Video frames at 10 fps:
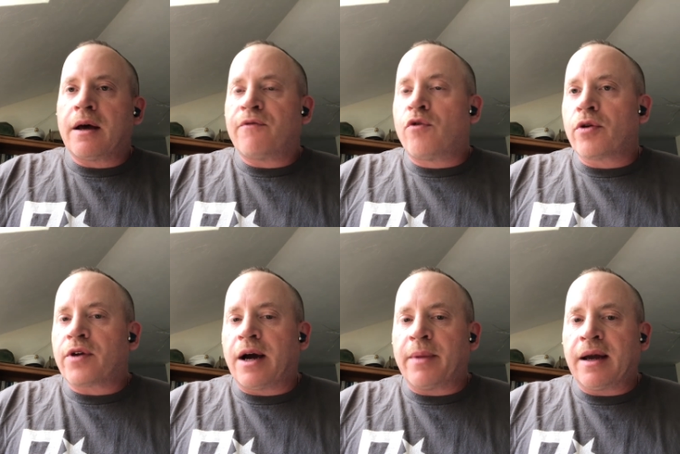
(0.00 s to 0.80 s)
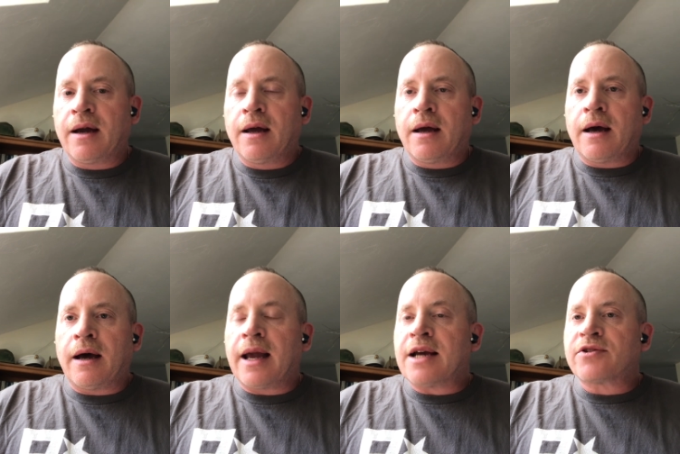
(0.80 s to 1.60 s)
forthcoming
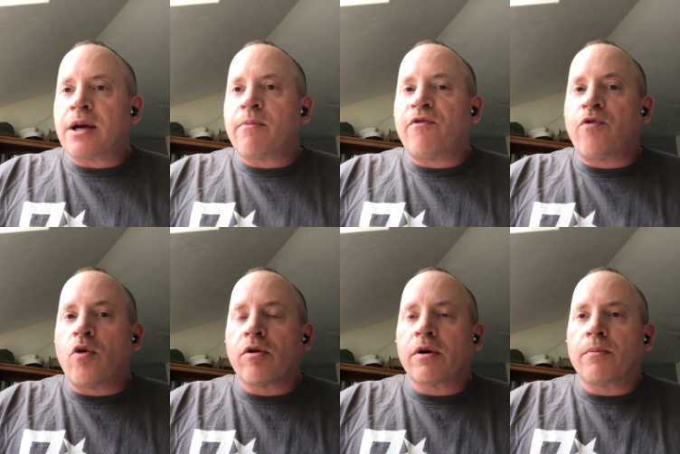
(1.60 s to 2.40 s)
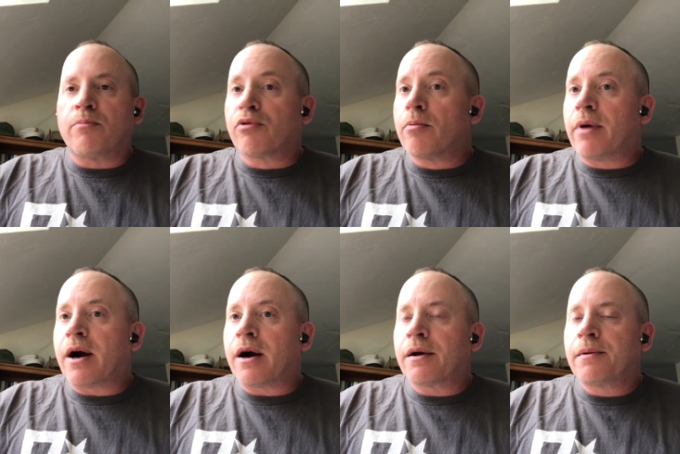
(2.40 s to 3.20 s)
SM4
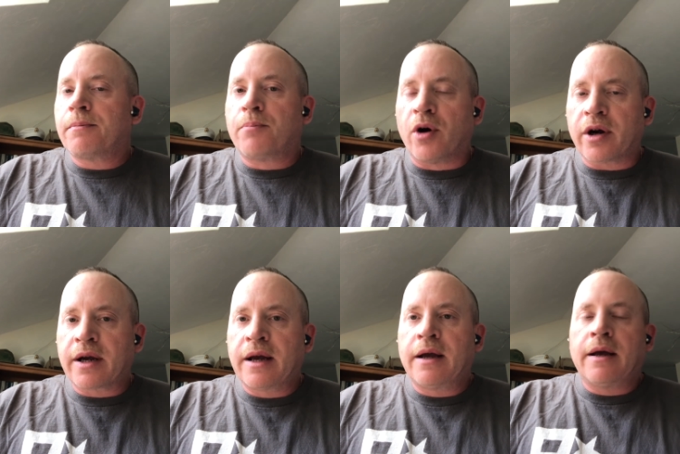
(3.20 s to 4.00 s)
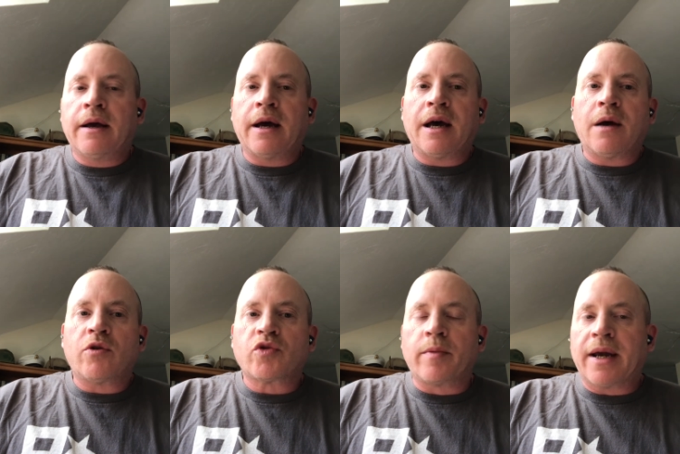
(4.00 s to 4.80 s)
Brumbar book,
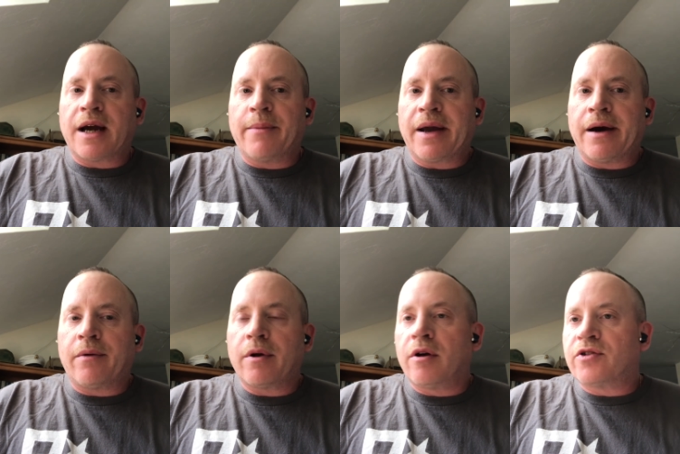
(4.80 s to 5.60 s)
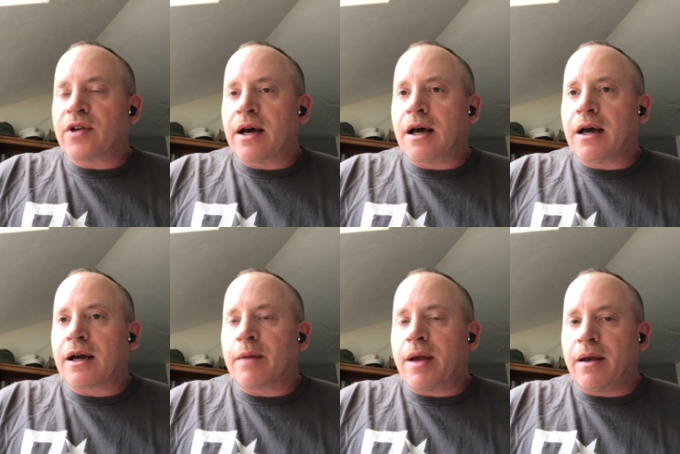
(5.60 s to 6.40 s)
which will be coming out. It's going to
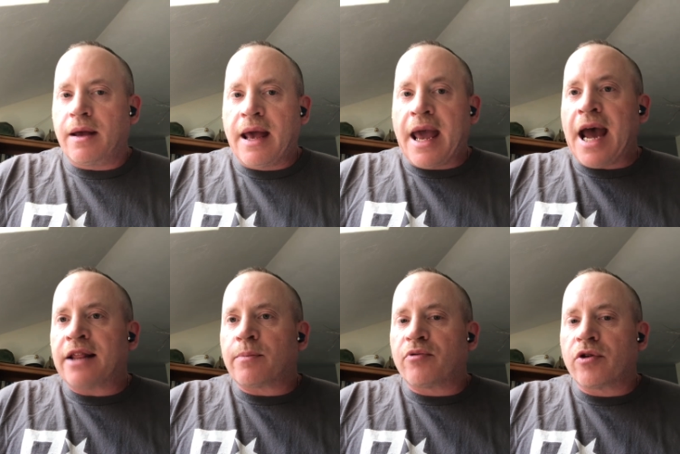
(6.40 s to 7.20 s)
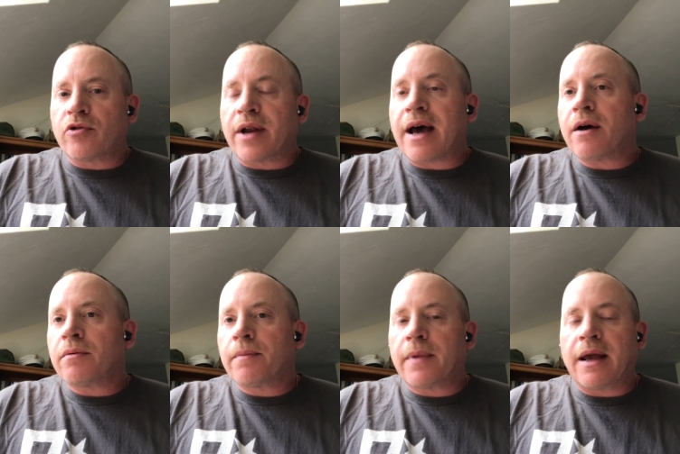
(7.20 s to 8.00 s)
be at the printer now,
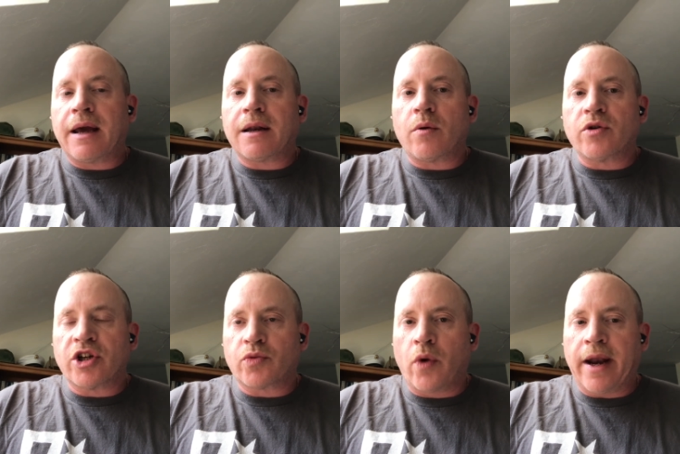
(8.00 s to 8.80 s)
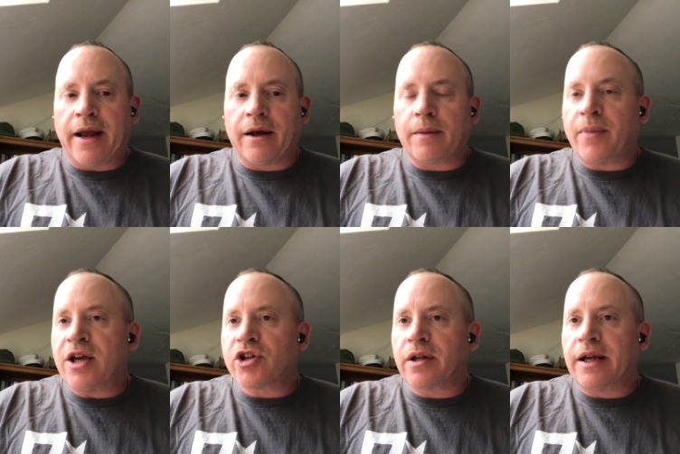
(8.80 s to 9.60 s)
and we're just waiting
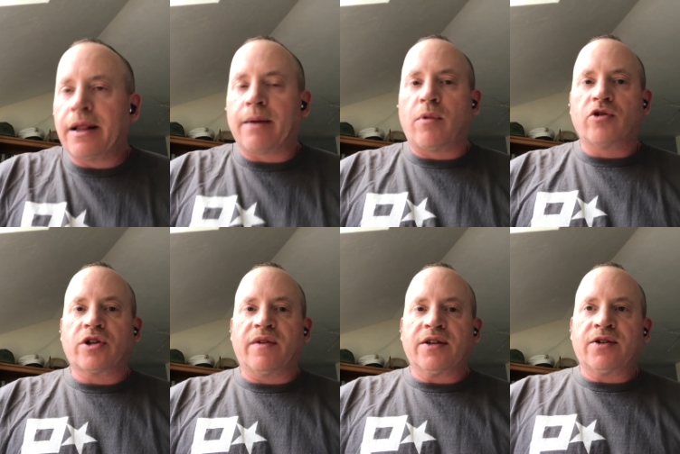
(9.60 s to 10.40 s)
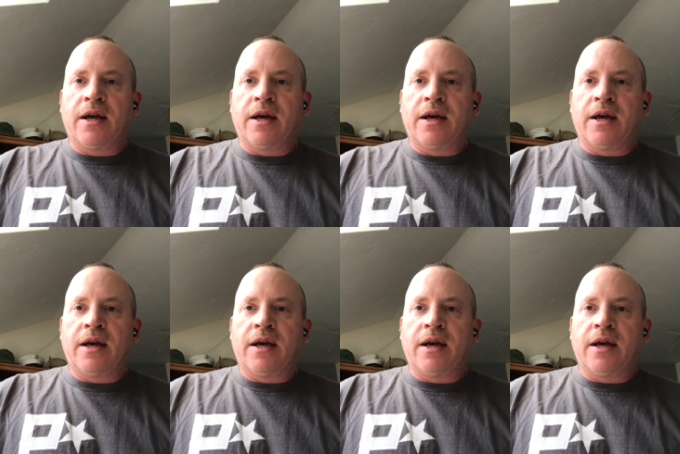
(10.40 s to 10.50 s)
patiently, like most of us,